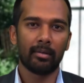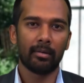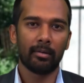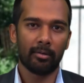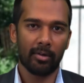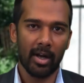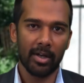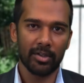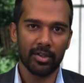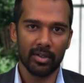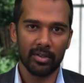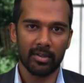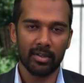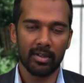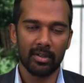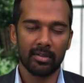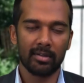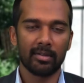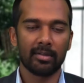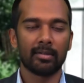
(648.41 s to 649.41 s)

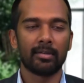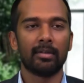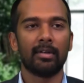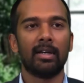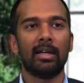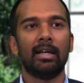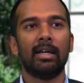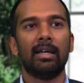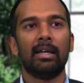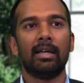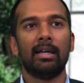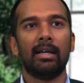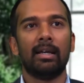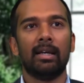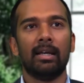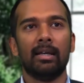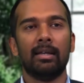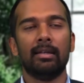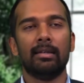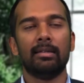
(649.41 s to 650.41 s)
righteousness
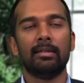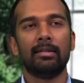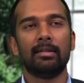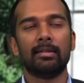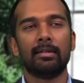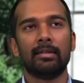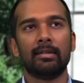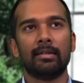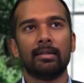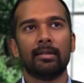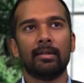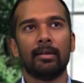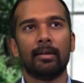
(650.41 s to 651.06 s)
is